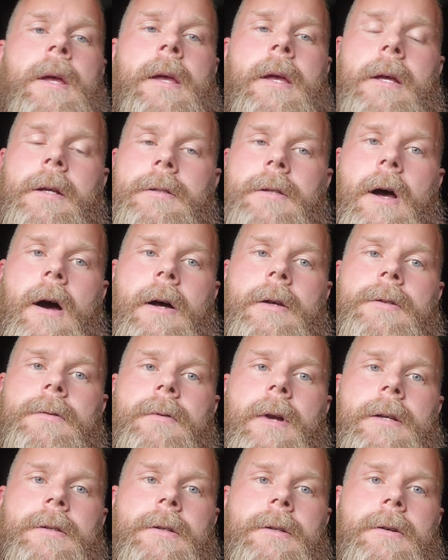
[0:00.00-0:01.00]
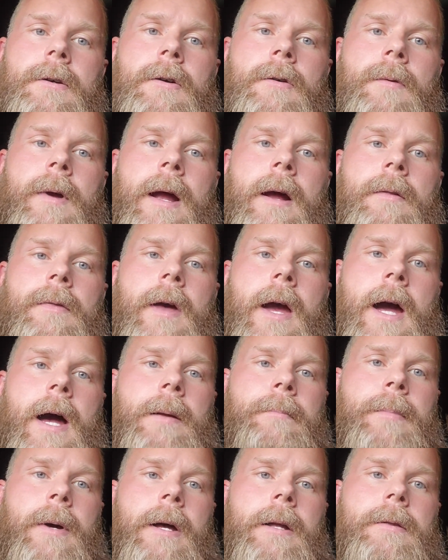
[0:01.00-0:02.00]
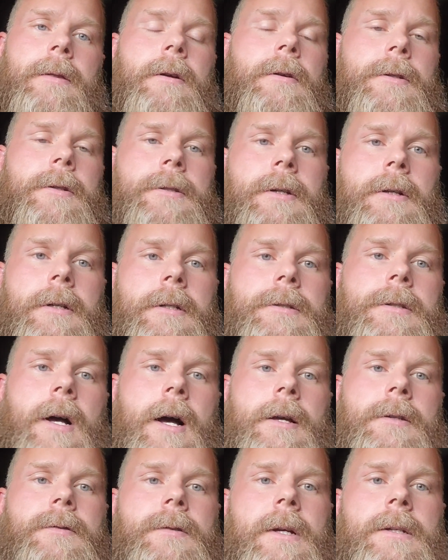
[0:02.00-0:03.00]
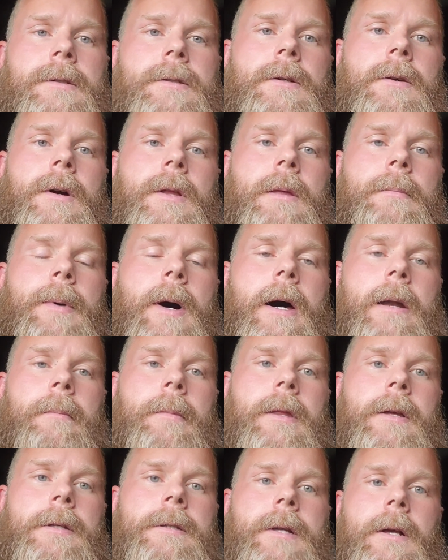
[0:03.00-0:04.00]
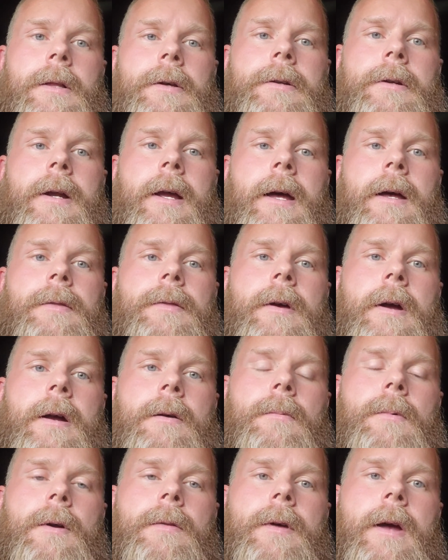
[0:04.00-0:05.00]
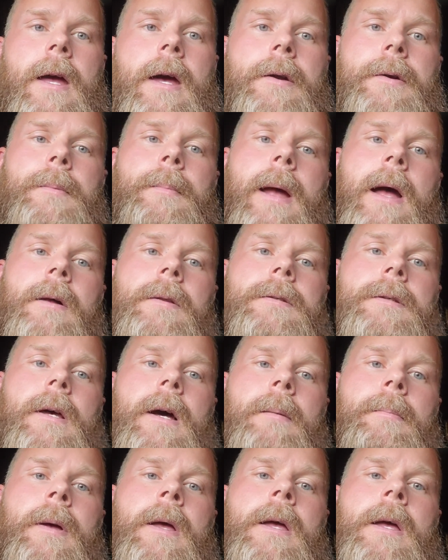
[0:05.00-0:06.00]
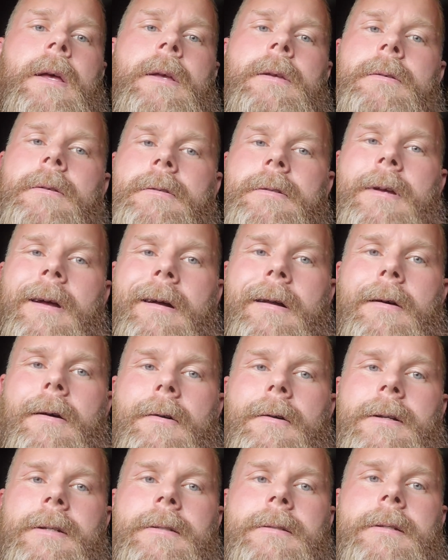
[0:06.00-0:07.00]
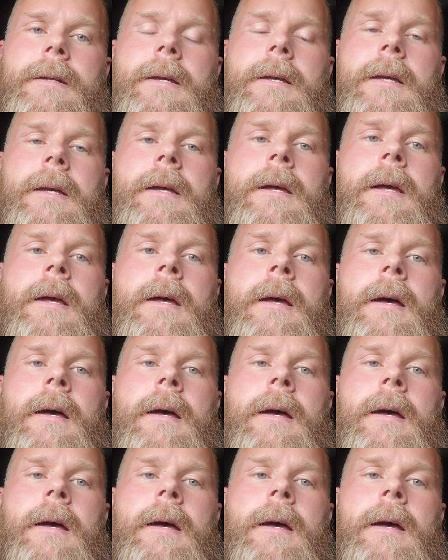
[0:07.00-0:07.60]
exhaust residue around that, but there's still exhaust residue on the bottom of the cylinder head there where the header mounts up. So it's kind of hard to see.